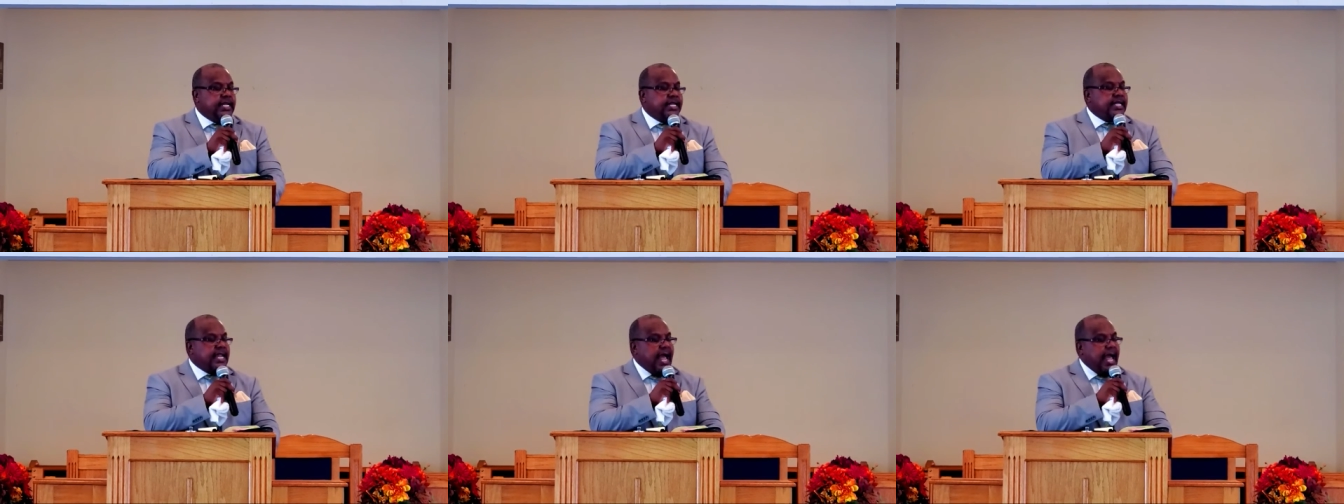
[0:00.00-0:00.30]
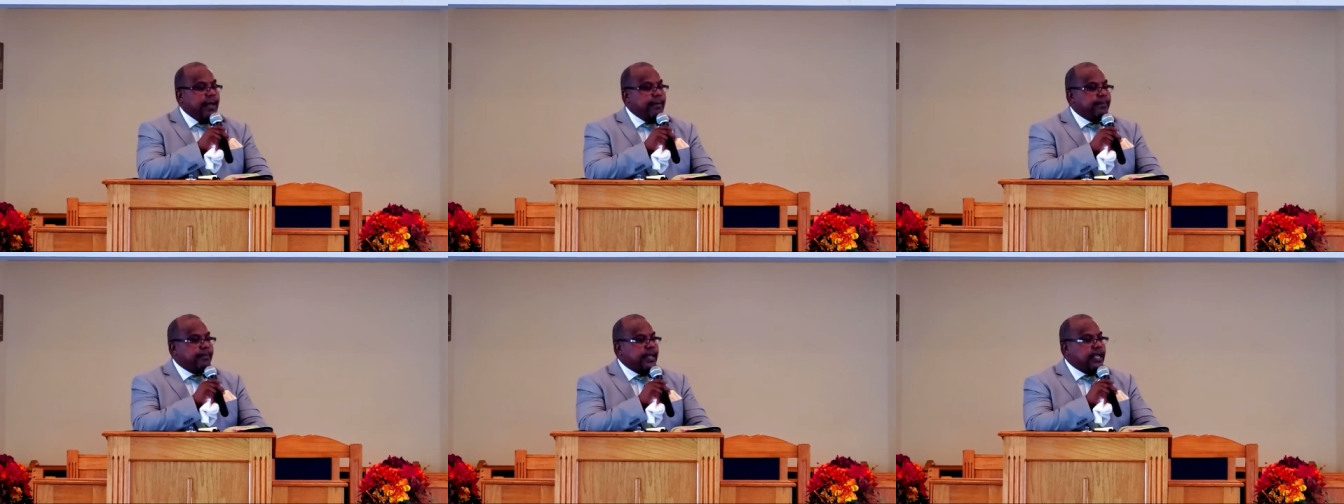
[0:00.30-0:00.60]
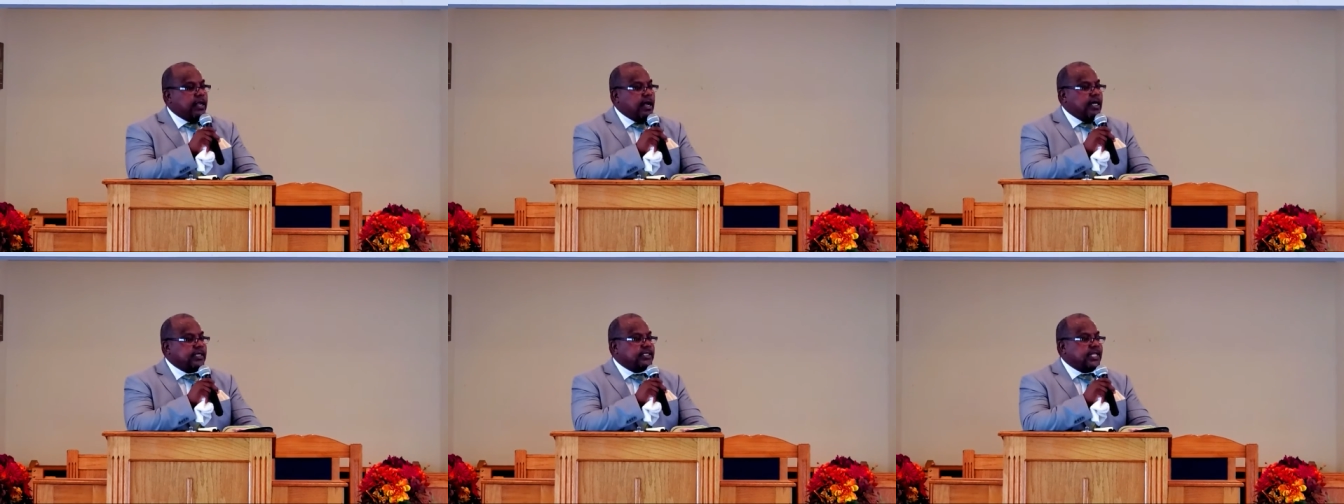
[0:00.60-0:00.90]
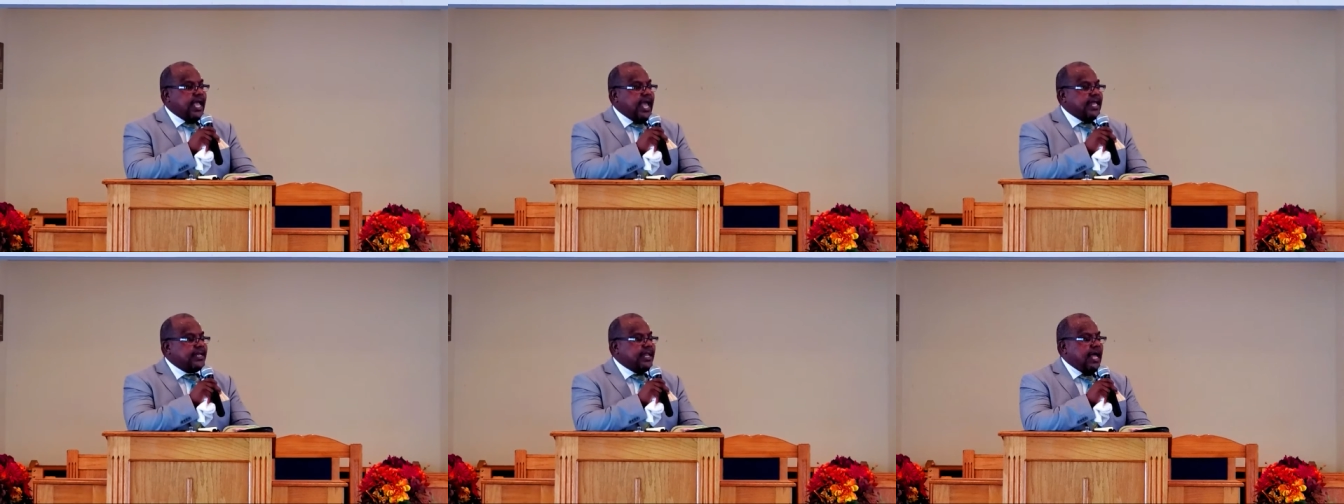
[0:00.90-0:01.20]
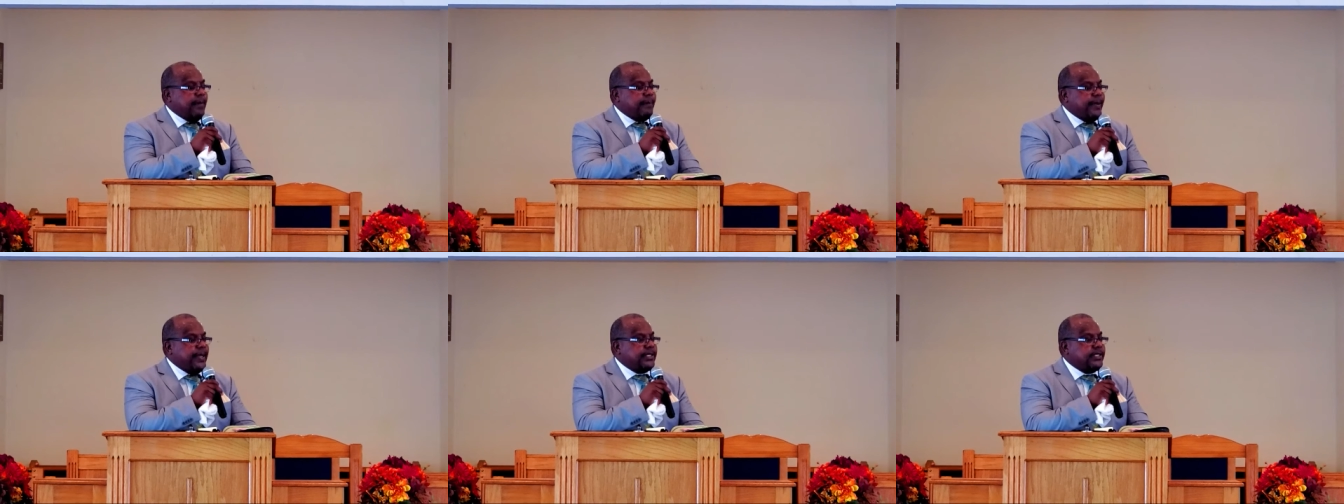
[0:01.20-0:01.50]
not because it had
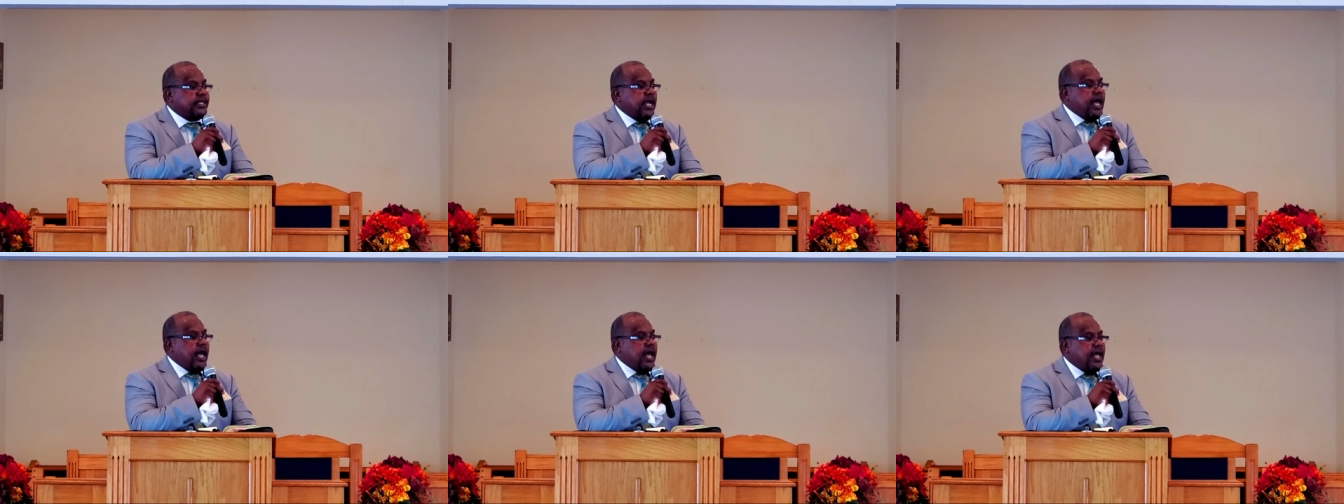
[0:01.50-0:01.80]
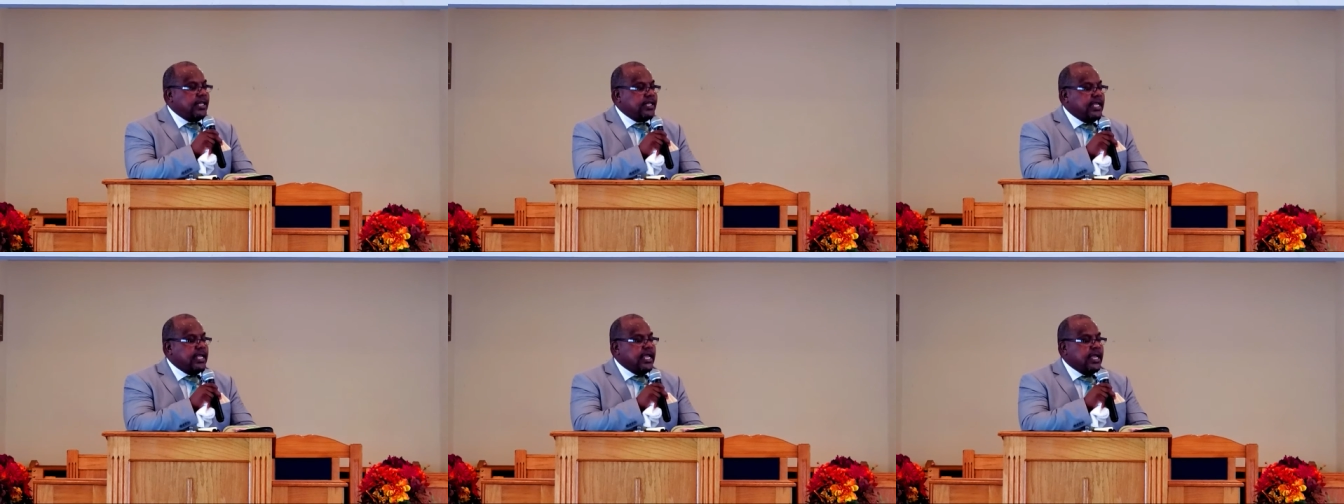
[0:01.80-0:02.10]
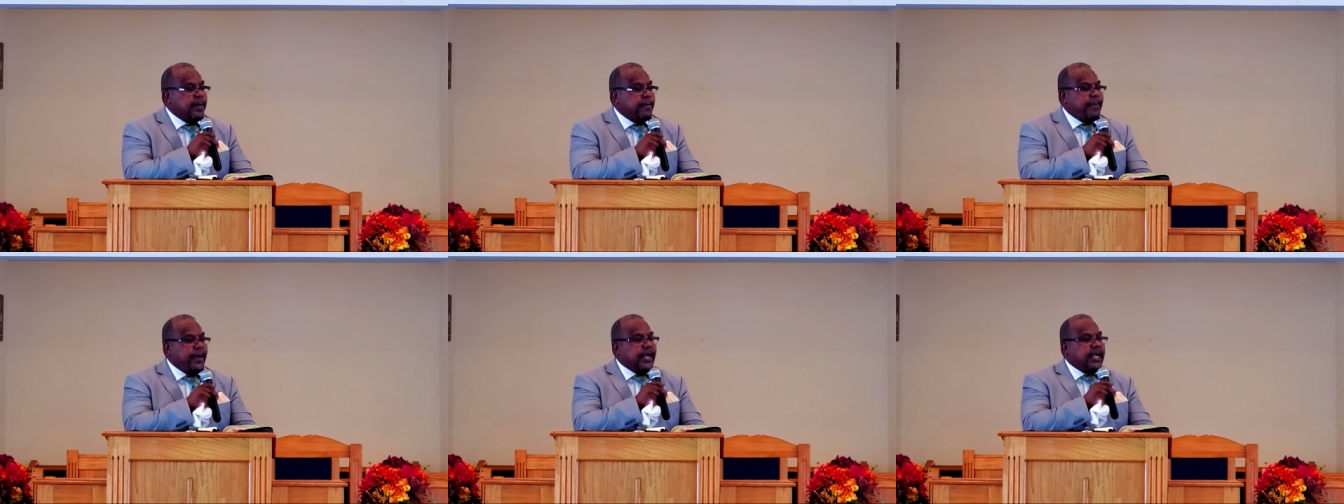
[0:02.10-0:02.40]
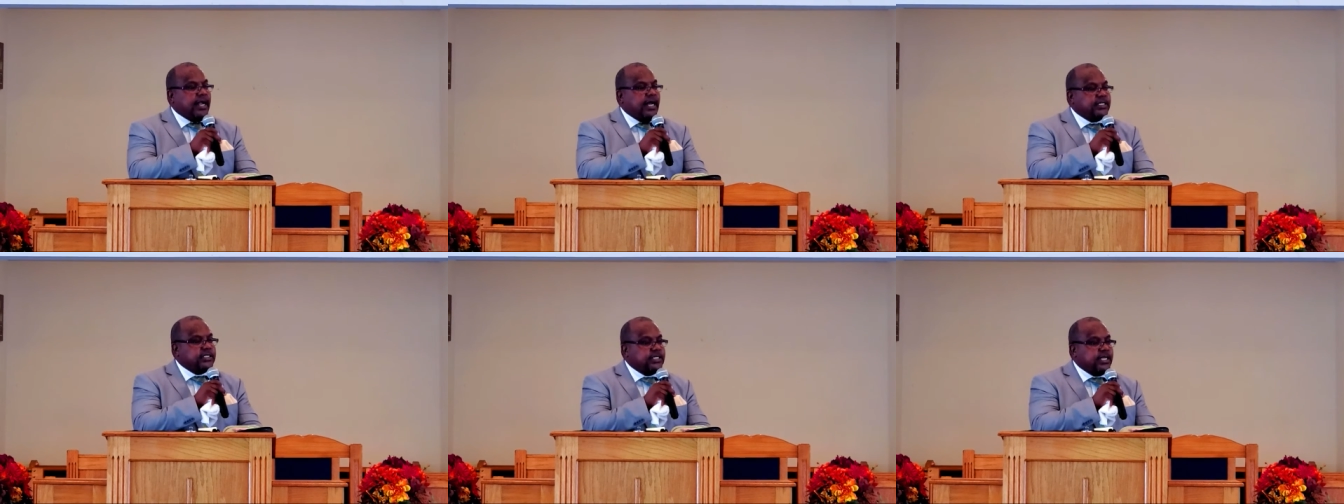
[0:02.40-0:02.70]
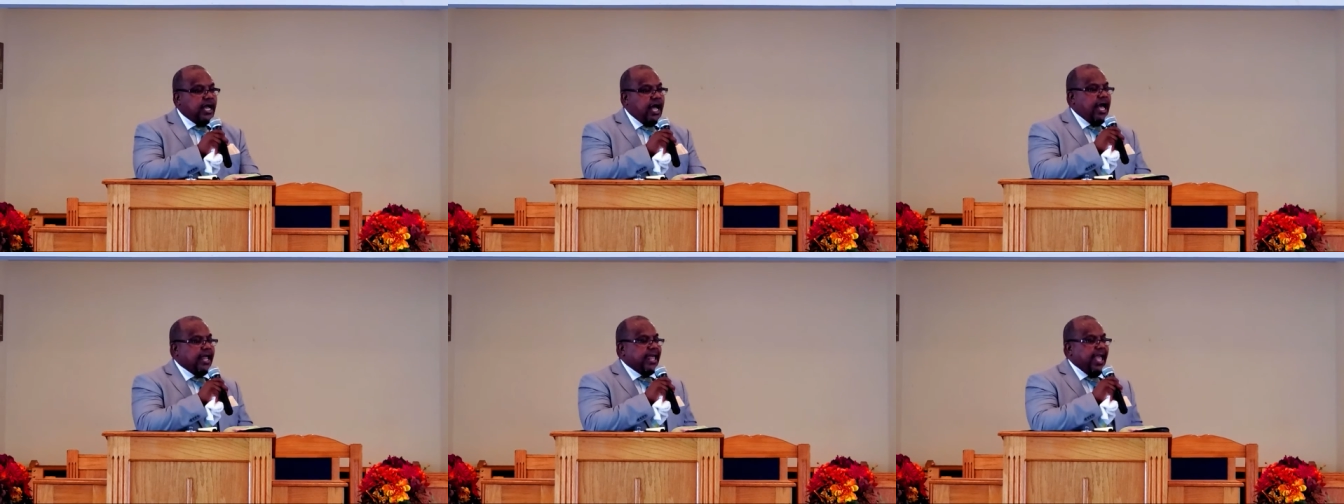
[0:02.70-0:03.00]
not been done, but because
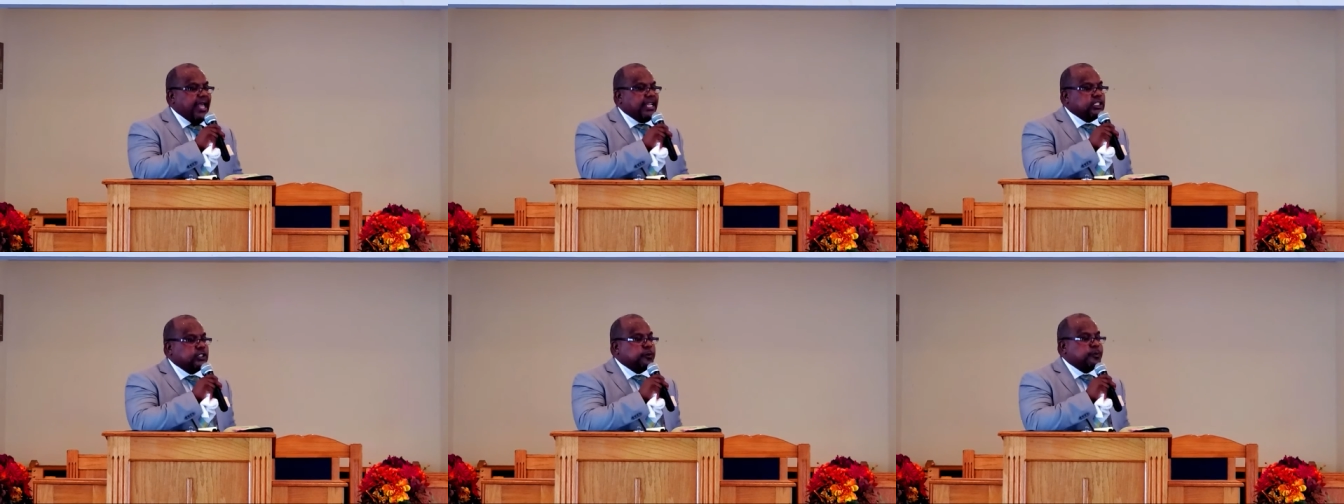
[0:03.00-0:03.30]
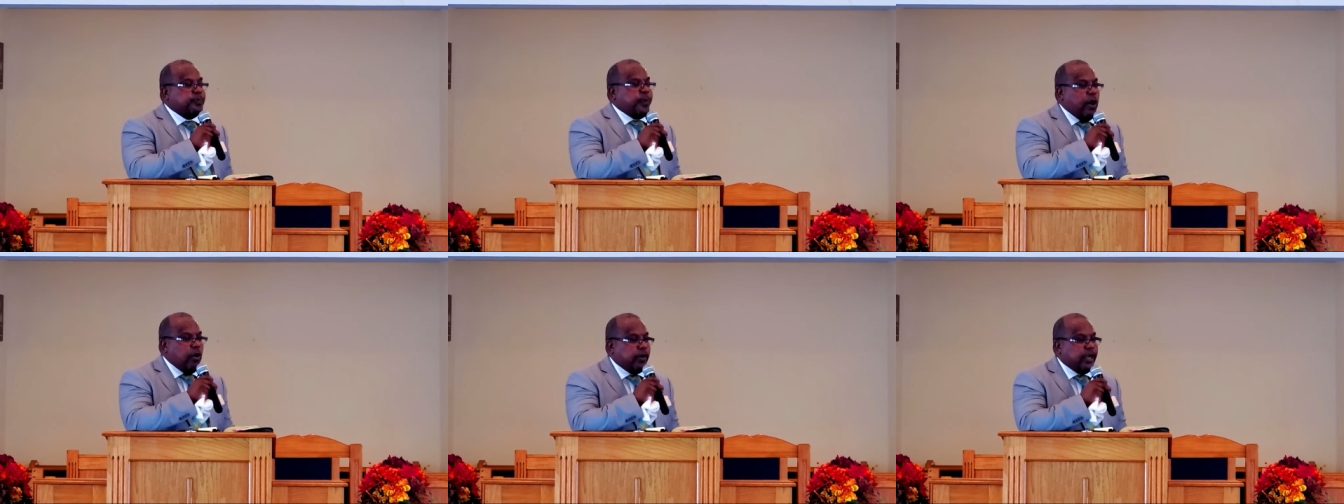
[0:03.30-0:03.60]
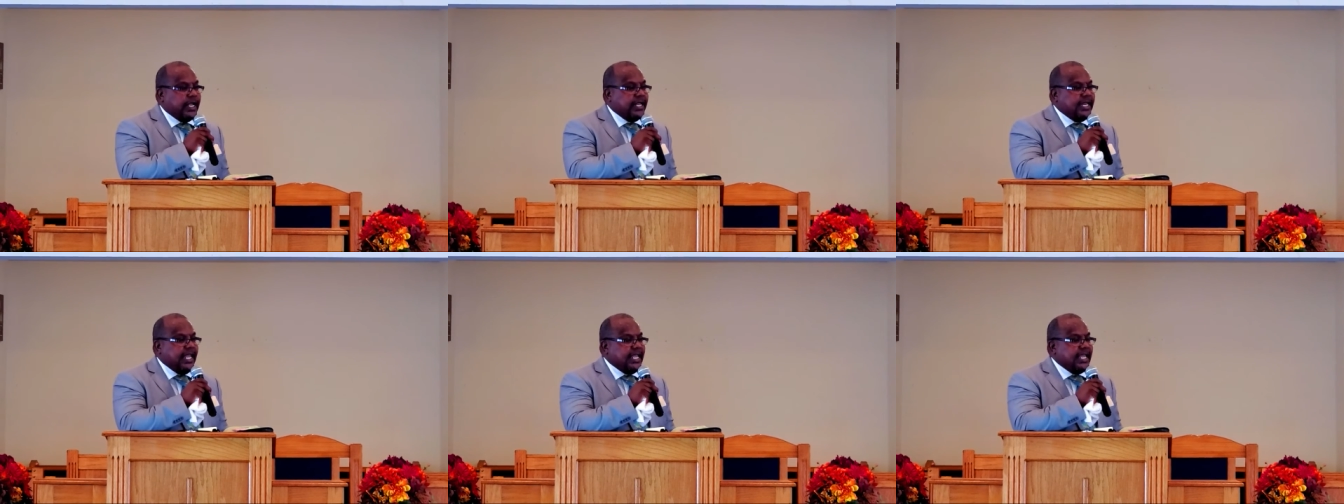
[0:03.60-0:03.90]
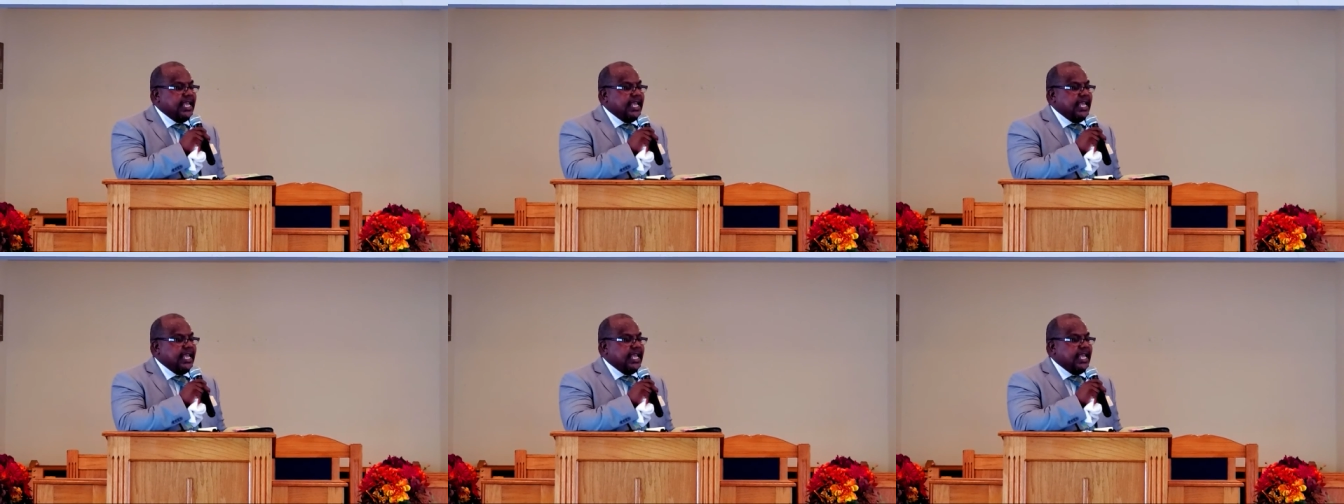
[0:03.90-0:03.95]
God has spoken